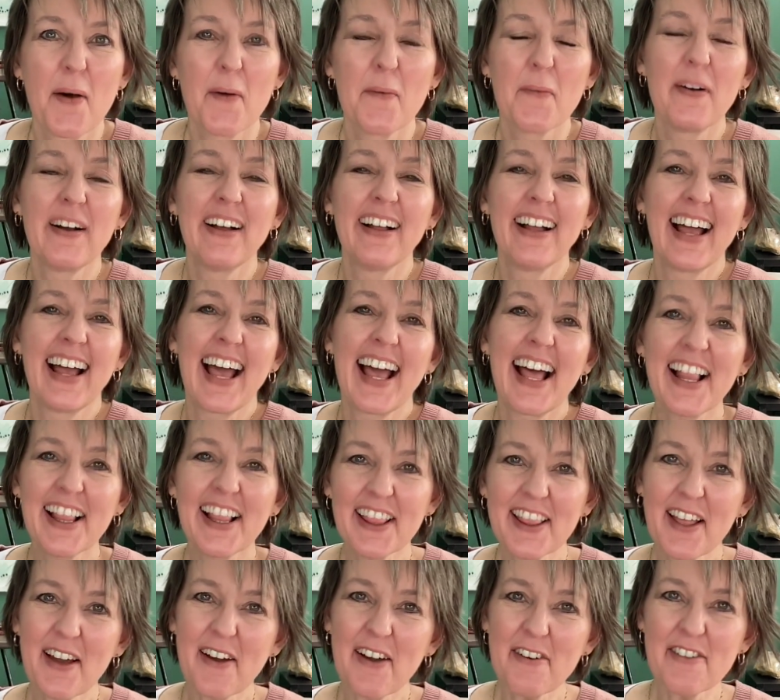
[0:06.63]
Well,
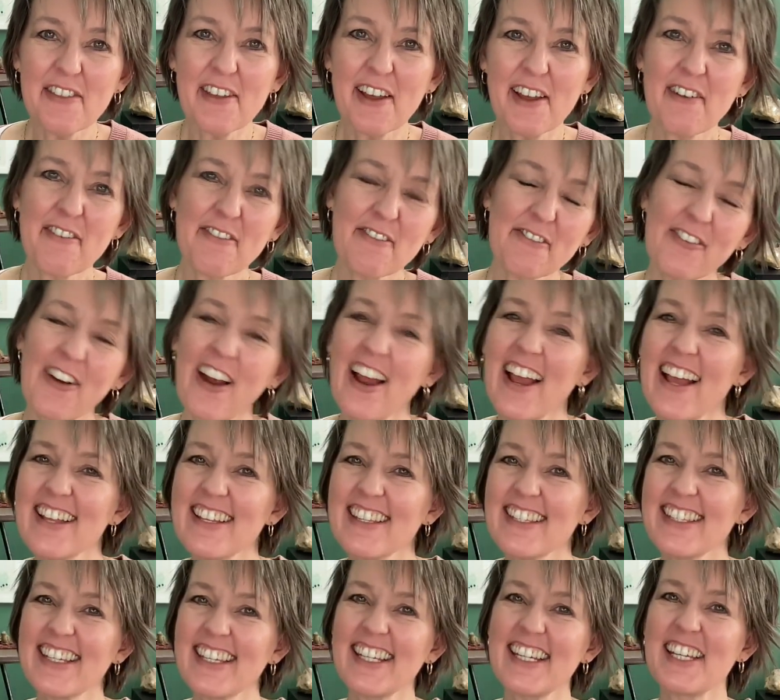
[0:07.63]
hello there,
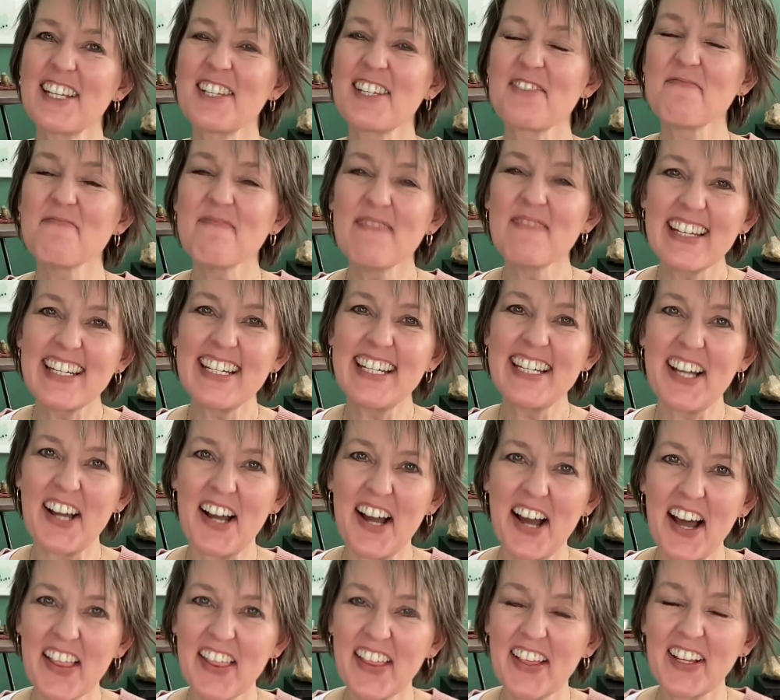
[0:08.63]
friends. It is Mindy
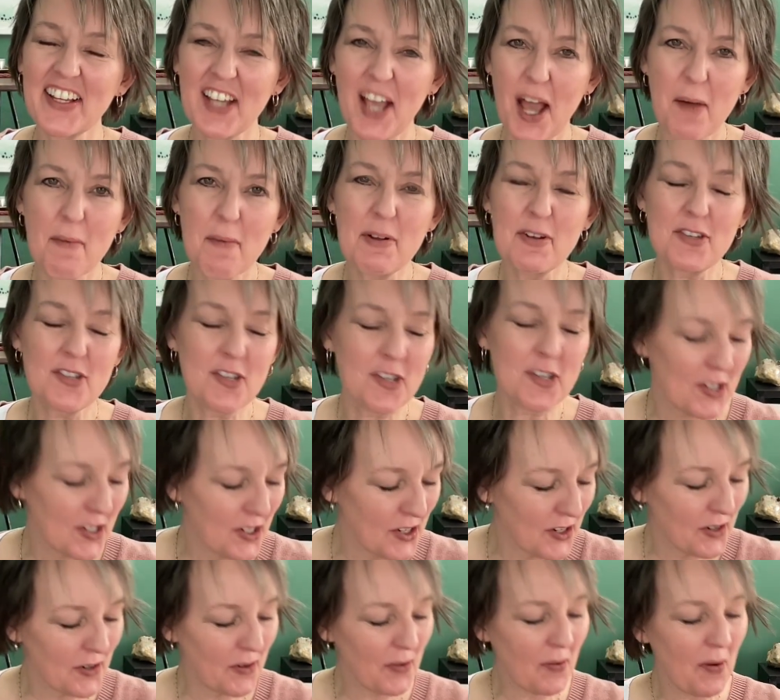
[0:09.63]
Odling coming to
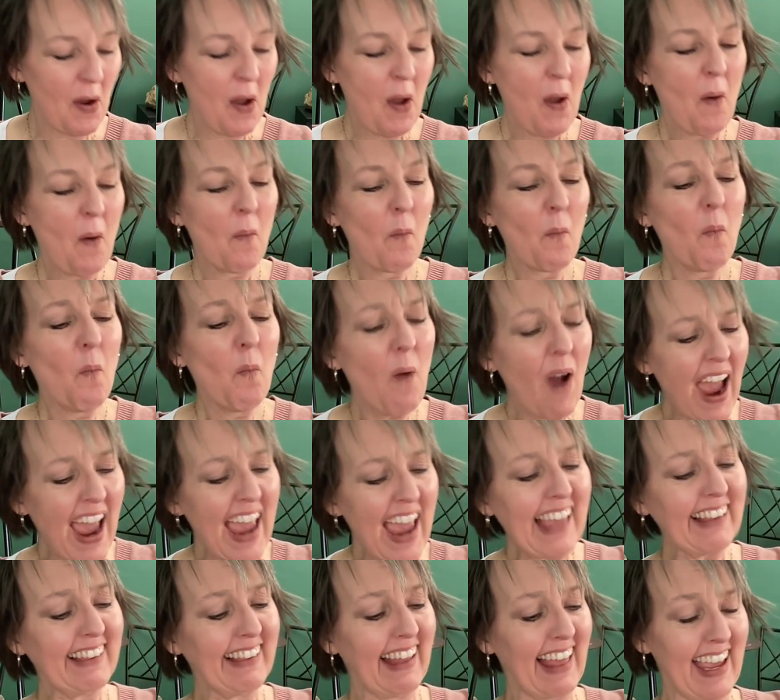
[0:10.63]
you
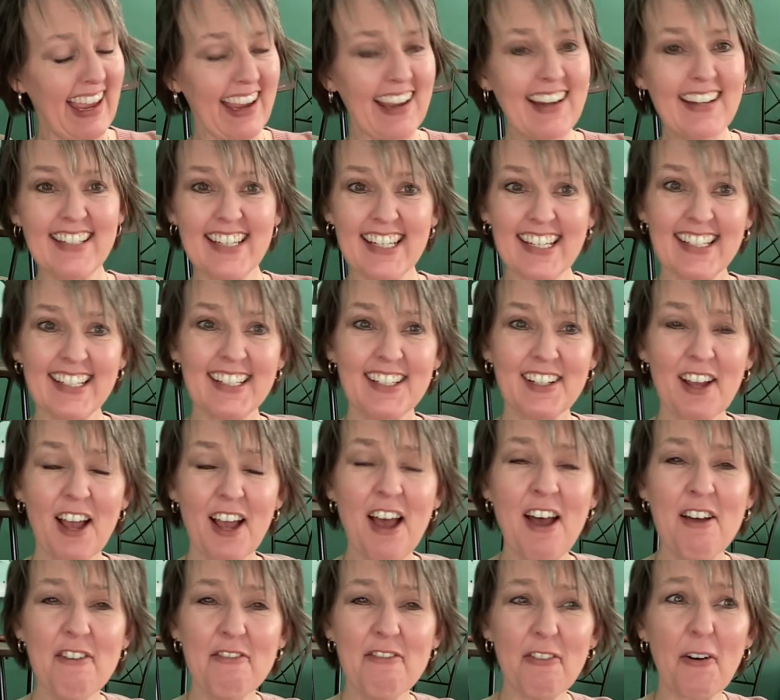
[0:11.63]
way late
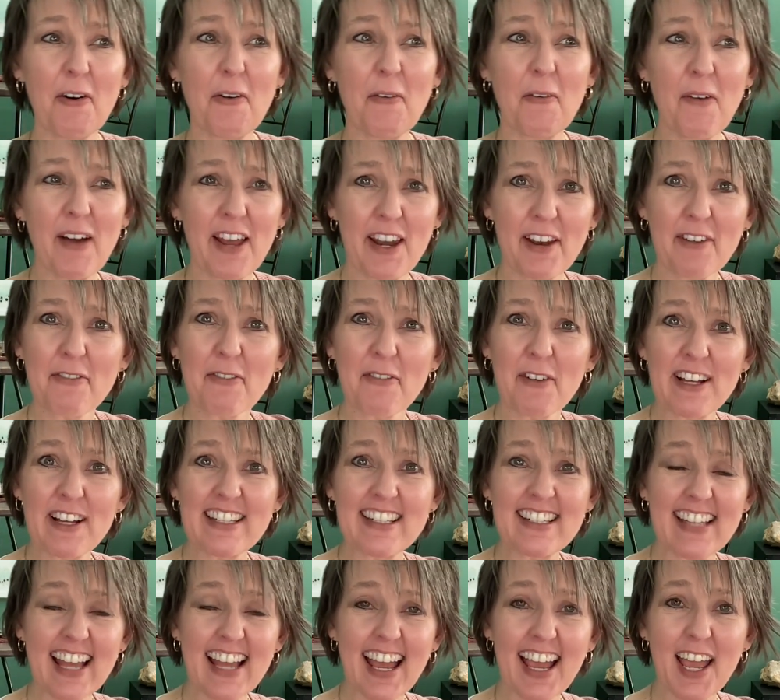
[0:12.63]
for What If
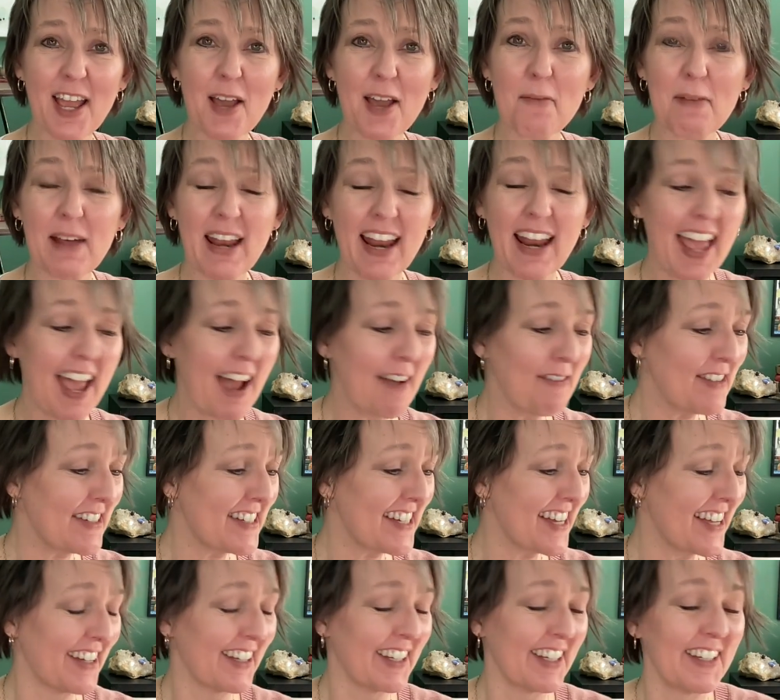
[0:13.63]
Wednesday. But I have to
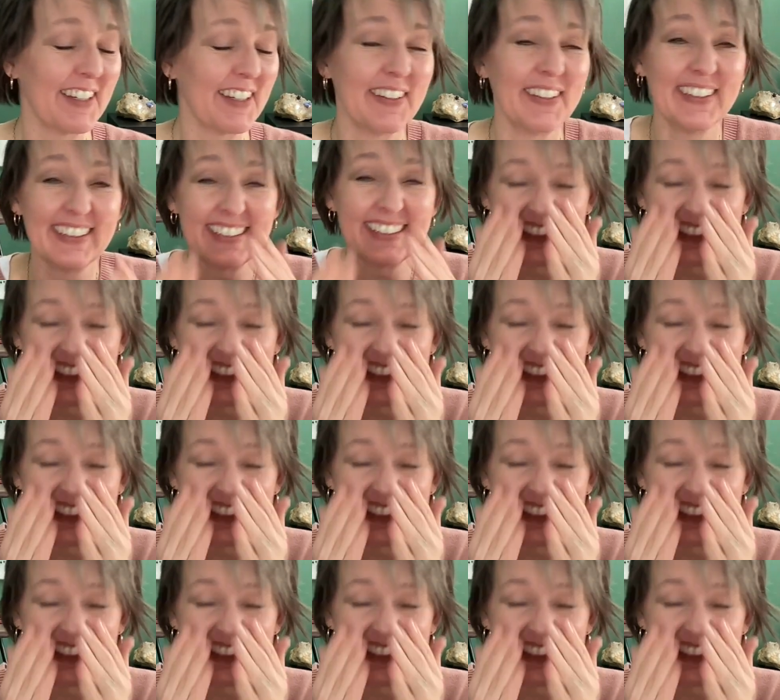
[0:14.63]
tell you,